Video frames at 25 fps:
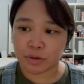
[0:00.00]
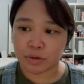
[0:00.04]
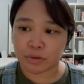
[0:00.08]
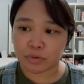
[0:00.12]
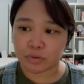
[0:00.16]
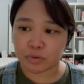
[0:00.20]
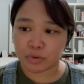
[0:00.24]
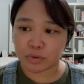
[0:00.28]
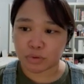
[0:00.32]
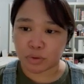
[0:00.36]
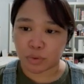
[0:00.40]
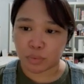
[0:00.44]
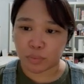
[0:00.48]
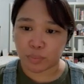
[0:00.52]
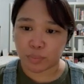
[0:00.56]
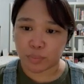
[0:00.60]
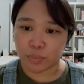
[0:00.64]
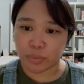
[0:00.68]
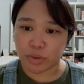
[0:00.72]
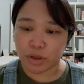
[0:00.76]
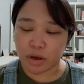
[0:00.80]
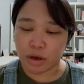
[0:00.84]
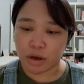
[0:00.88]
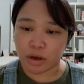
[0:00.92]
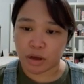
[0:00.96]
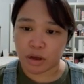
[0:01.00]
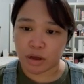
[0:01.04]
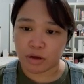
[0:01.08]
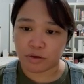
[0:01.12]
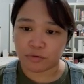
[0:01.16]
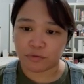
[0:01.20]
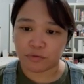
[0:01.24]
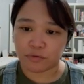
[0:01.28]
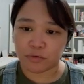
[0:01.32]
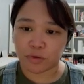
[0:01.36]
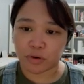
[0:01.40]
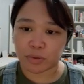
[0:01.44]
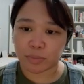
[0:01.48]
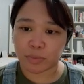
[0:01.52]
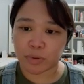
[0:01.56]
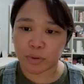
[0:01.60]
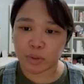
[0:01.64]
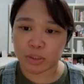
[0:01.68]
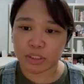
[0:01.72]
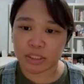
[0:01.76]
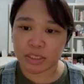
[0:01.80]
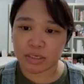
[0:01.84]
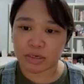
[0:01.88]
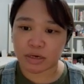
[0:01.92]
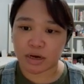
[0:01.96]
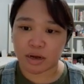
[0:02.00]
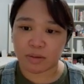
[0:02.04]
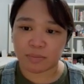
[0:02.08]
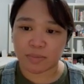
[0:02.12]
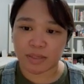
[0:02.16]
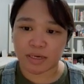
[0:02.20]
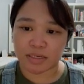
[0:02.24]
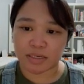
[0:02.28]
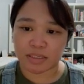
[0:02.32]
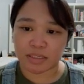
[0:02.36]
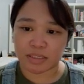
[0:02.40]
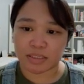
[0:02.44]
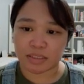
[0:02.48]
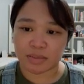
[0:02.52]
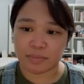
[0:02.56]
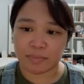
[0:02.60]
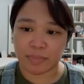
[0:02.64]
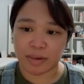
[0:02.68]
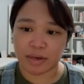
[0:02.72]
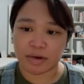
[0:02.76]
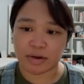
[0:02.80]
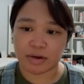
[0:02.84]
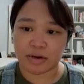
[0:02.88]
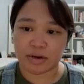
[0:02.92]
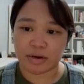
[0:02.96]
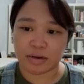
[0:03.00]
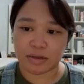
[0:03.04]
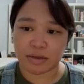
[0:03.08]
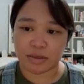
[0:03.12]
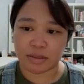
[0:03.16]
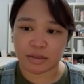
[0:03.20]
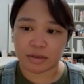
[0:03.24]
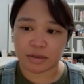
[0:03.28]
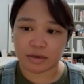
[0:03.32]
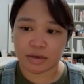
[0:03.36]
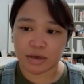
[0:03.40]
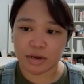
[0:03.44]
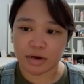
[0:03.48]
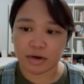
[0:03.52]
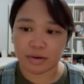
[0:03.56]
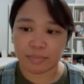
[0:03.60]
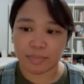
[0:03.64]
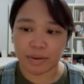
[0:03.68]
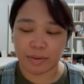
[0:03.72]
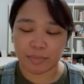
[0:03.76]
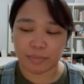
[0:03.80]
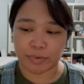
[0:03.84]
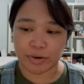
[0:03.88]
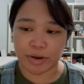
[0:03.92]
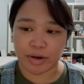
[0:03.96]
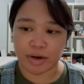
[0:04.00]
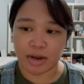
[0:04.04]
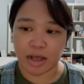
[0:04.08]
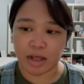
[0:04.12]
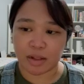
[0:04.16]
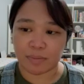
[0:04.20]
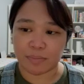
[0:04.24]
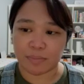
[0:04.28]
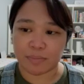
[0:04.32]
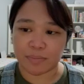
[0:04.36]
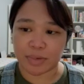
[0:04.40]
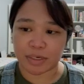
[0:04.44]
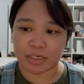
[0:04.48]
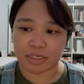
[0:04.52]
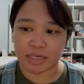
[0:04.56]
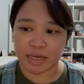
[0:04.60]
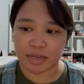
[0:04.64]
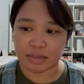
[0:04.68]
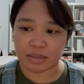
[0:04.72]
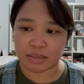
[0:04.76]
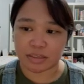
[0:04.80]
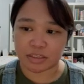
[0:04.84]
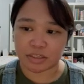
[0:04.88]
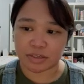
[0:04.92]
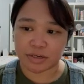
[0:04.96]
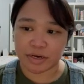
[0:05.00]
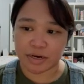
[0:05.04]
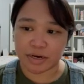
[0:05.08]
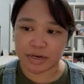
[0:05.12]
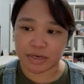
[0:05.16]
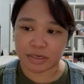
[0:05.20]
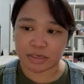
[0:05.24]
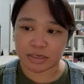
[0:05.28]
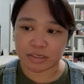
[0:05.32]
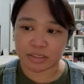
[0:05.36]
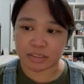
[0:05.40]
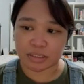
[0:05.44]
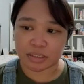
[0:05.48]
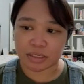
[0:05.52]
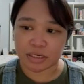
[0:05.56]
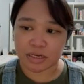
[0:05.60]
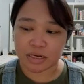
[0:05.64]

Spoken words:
So, 4 protein complexes embedded in the inner membrane help maintain this gradient.